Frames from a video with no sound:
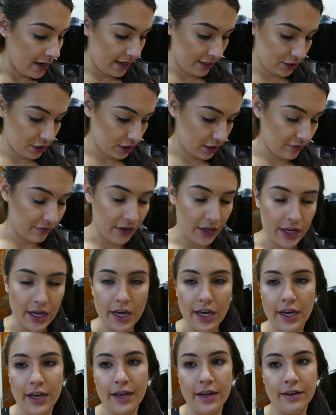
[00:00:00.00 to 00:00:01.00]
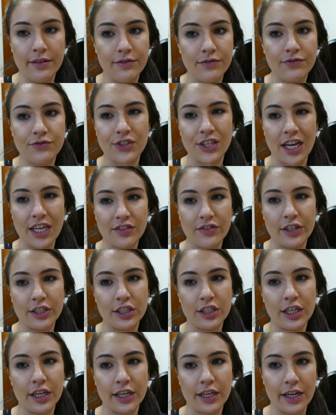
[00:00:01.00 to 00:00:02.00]
It's just a
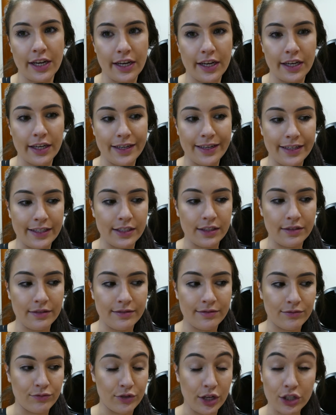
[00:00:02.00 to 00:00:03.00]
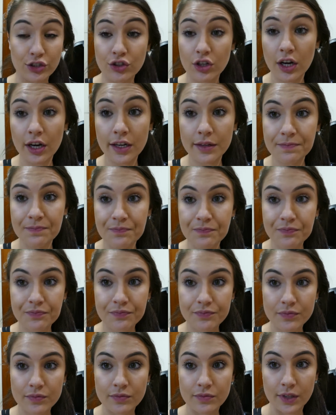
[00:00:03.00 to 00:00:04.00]
vegan/vegetarian restaurant
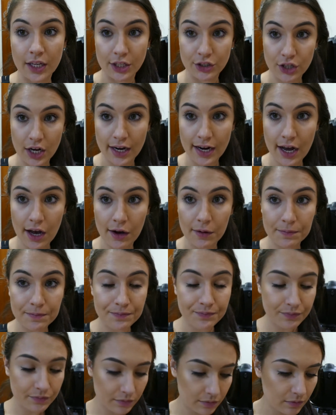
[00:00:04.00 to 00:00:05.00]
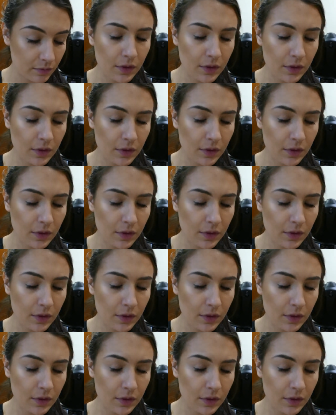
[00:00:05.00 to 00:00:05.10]
that I tried out.